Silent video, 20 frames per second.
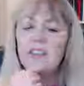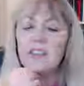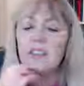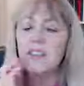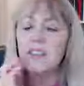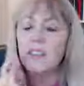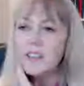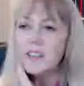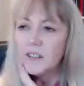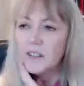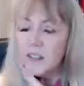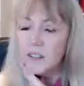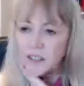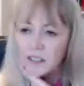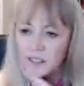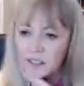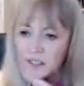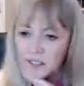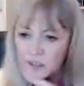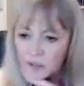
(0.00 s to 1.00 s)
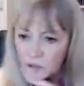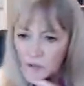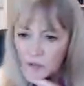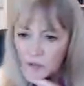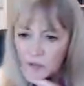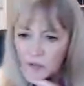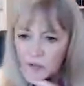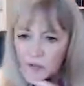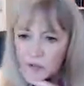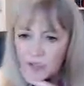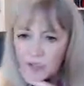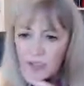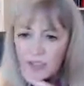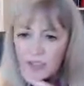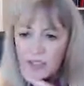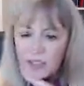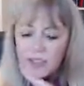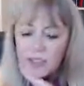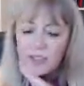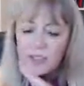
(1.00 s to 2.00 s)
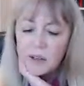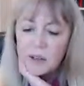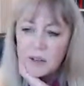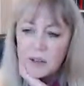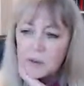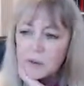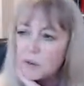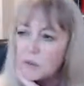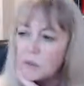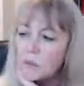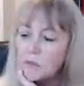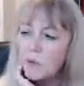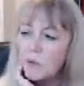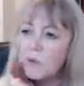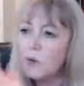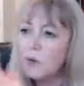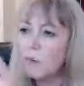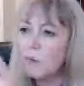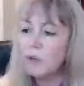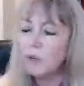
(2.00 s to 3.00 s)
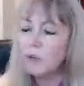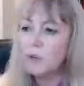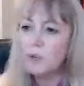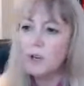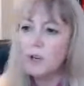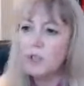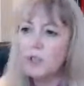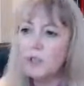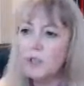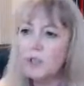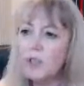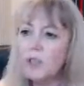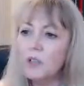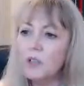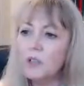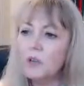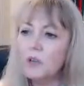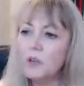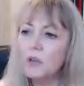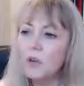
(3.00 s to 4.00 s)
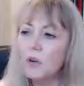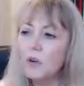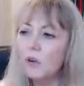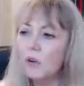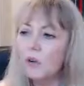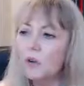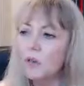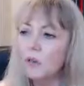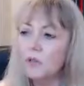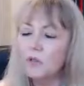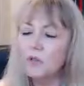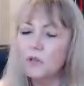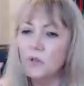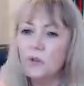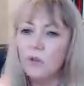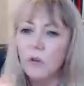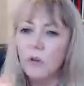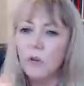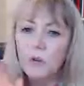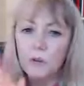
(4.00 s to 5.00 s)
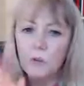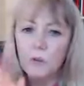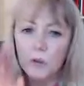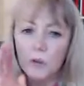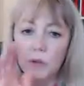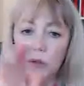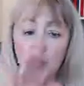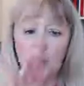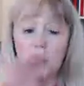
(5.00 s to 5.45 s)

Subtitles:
I love that. That's wonderful. So with your product range, you say you stock a lot of local product.